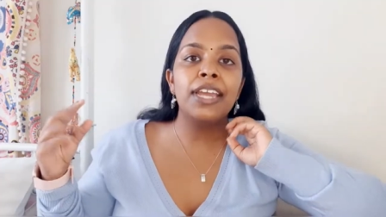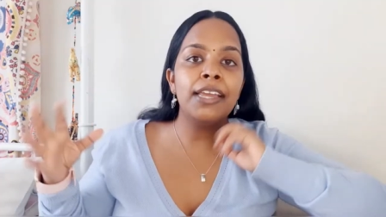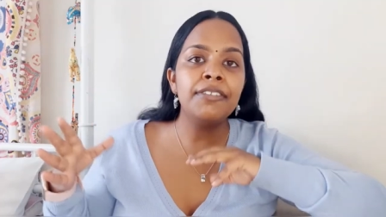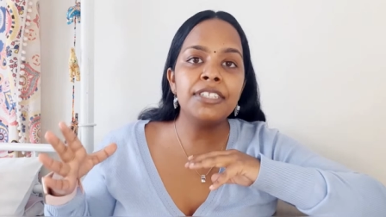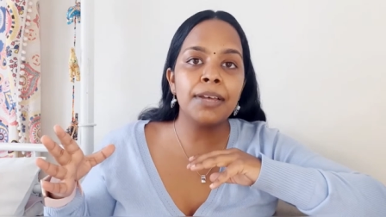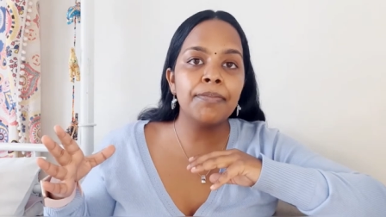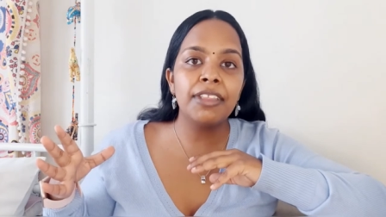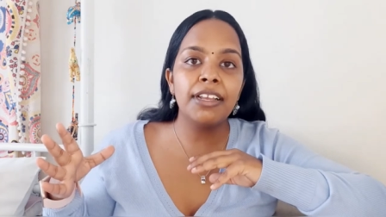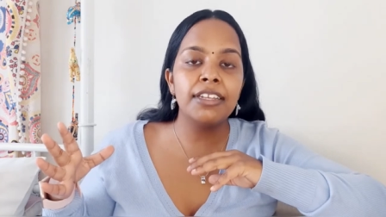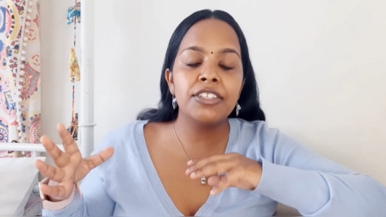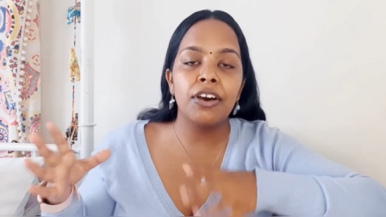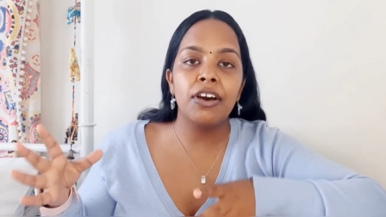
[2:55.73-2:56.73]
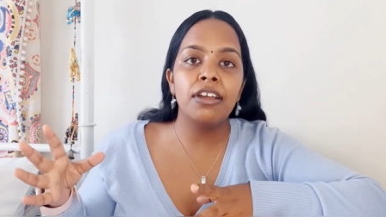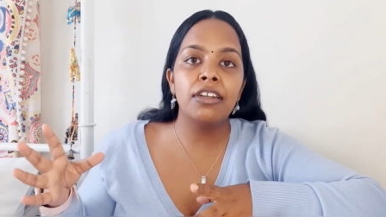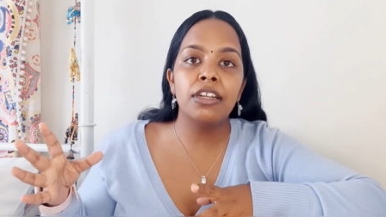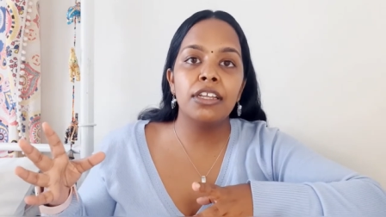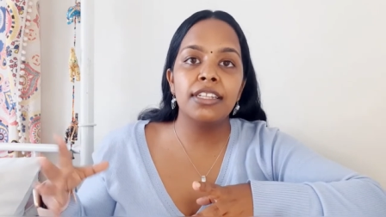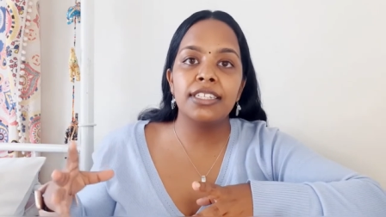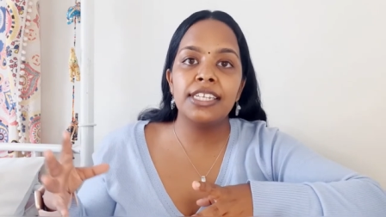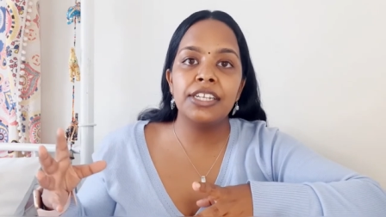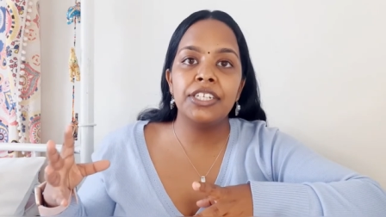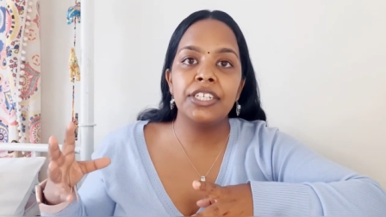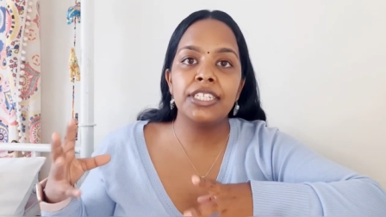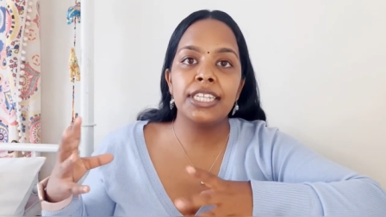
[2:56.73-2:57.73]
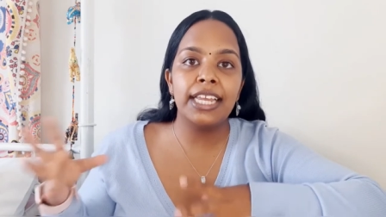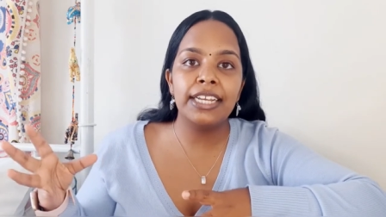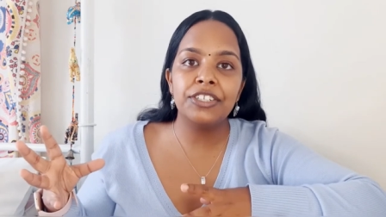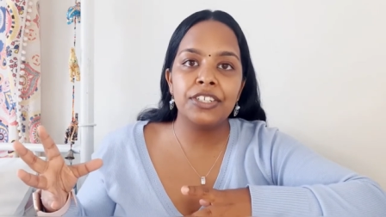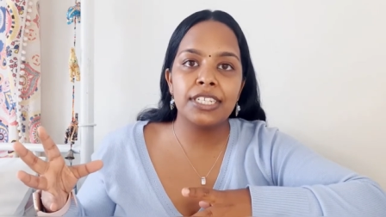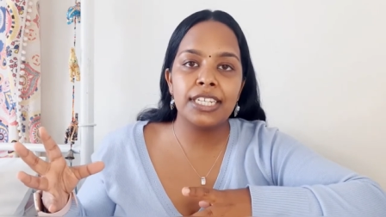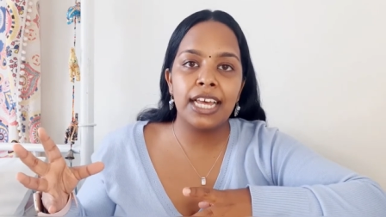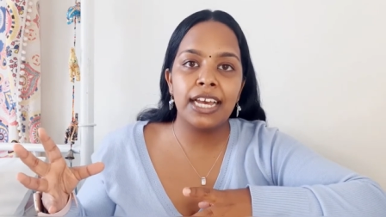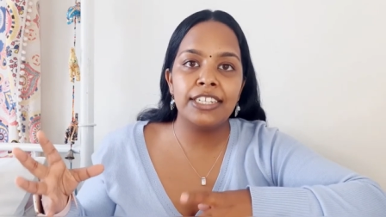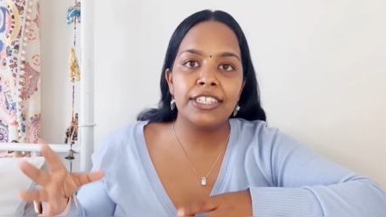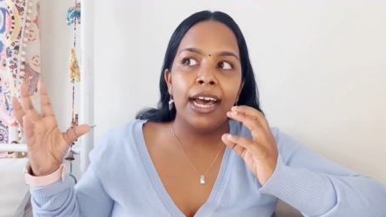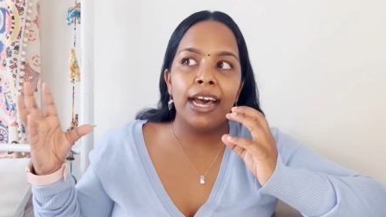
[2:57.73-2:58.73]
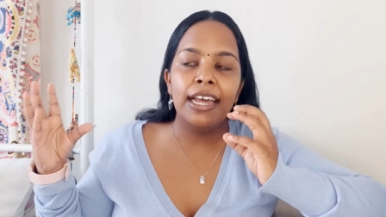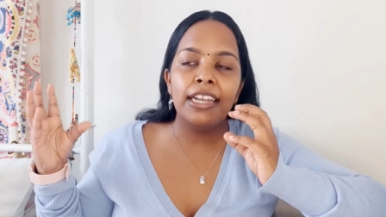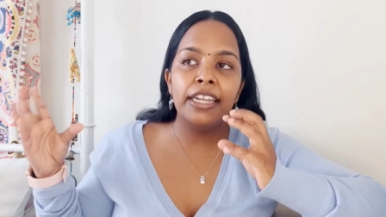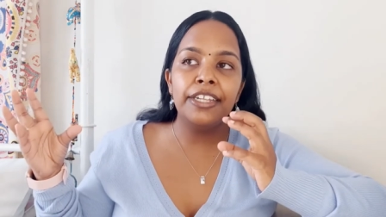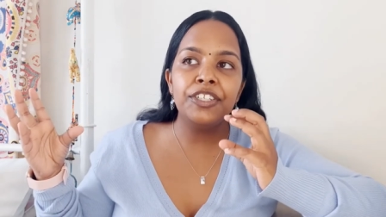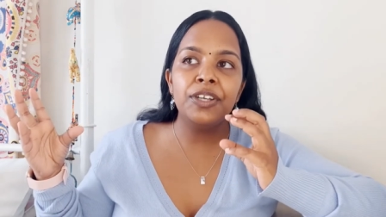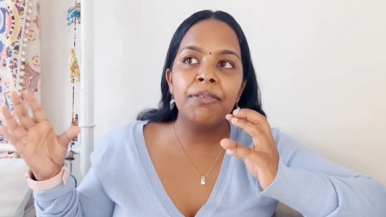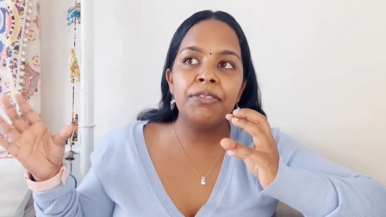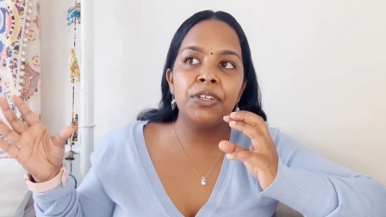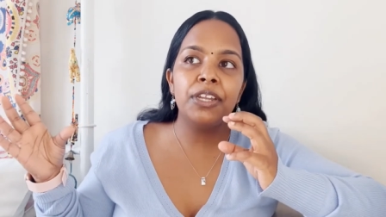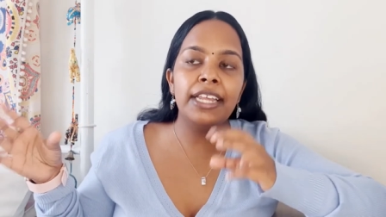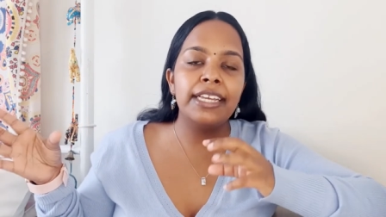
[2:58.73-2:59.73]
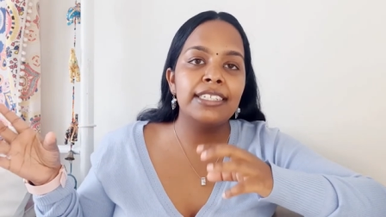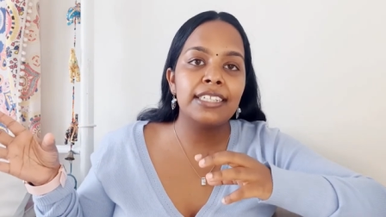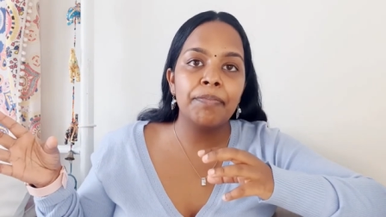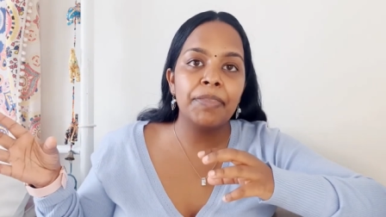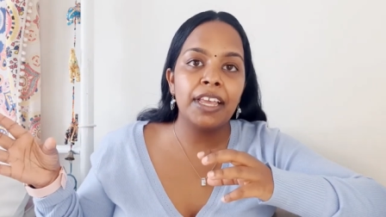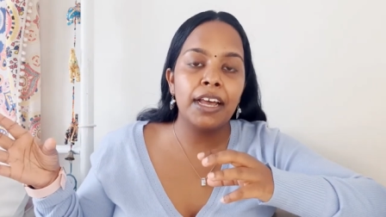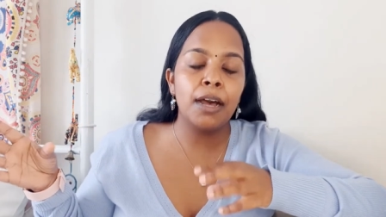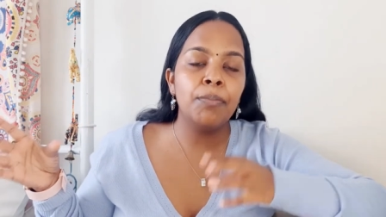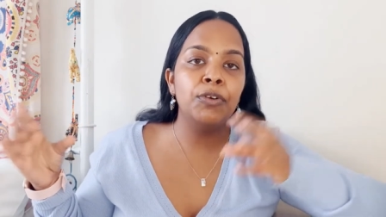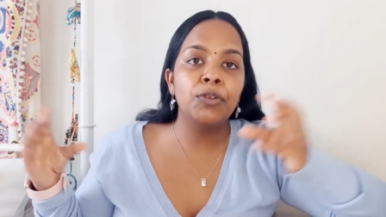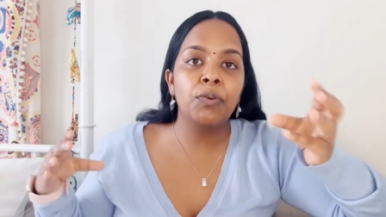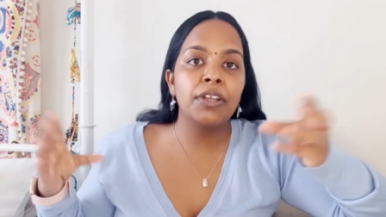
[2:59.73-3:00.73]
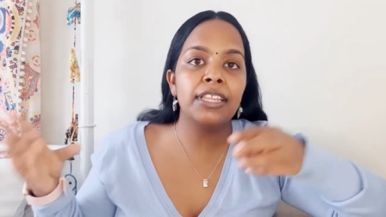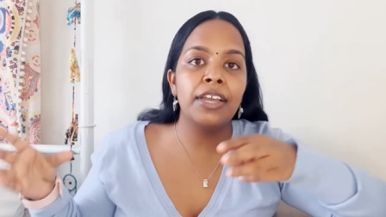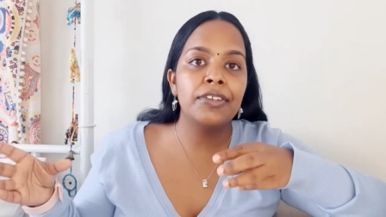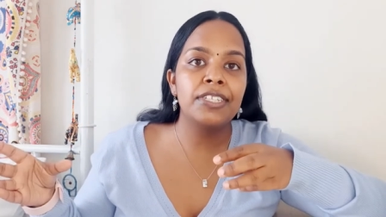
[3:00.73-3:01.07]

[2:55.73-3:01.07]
if something is on the teacher's lecture slides, unless you have to link something up with what they are